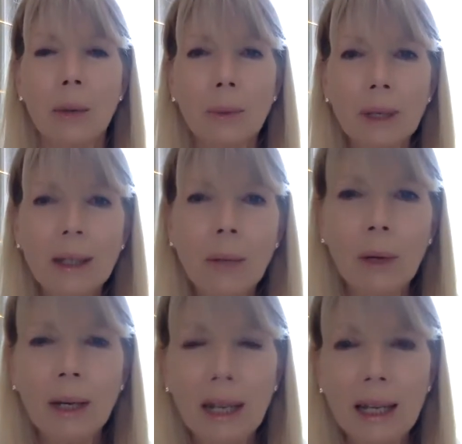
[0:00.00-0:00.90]
really
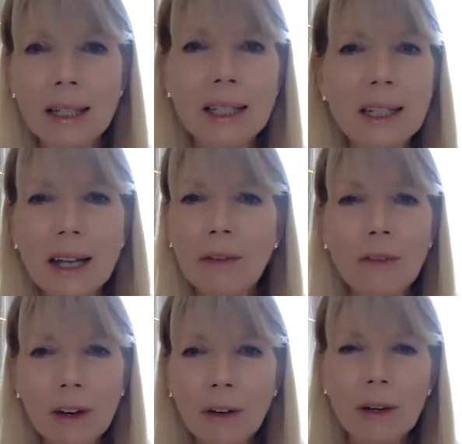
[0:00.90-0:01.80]
what it is a
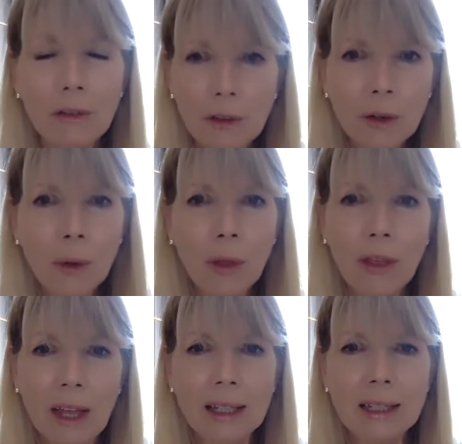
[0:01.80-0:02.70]
very few
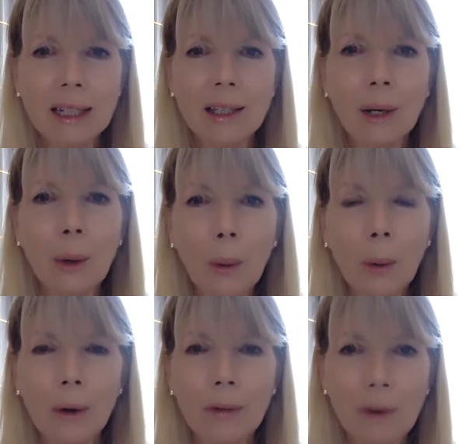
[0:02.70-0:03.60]
things at the
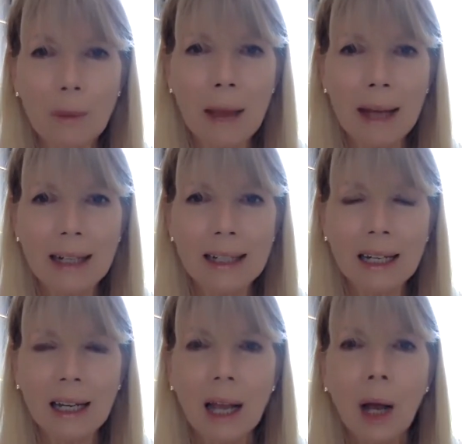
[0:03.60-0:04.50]
core of
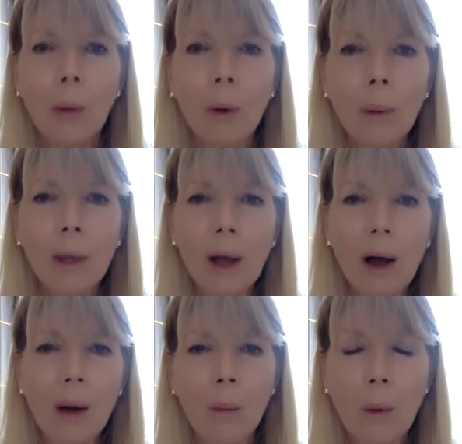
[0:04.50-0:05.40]
humanity, what we
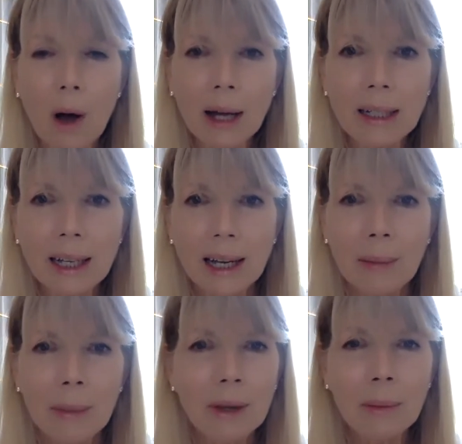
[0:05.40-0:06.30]
all want.
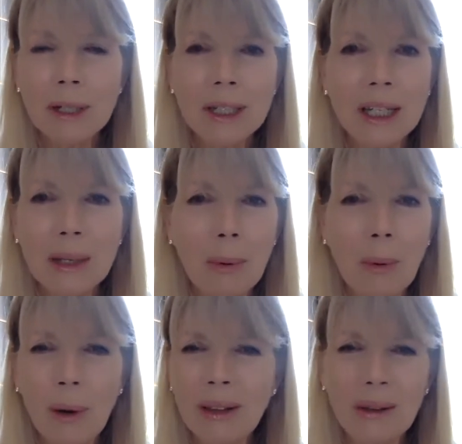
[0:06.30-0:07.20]
But they're missing the
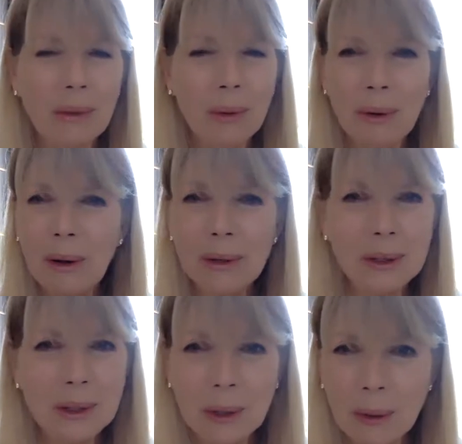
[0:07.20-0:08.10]
point. They're throwing all
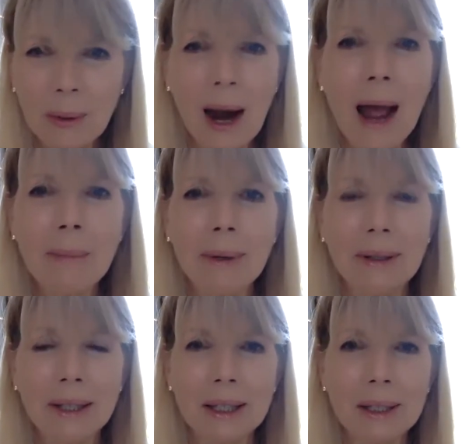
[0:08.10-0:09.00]
this crap
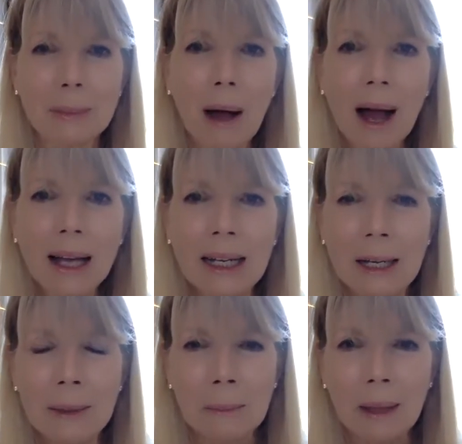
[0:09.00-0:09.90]
into this pot
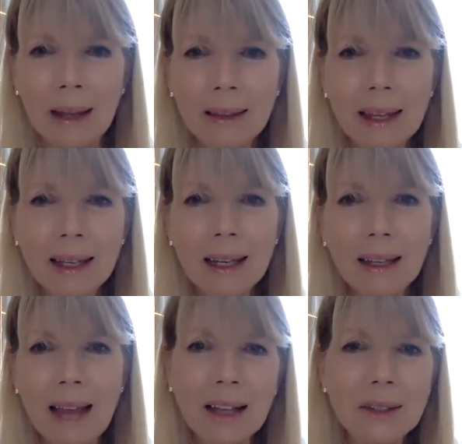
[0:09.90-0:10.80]
and thinking
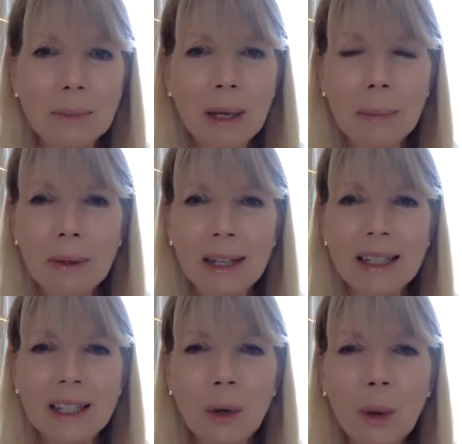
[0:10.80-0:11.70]
that's people,
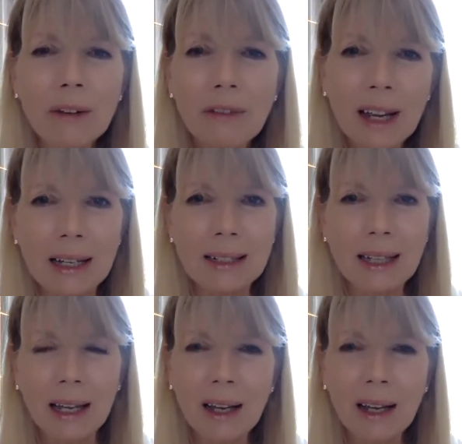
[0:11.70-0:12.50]
it's the quick fix, like,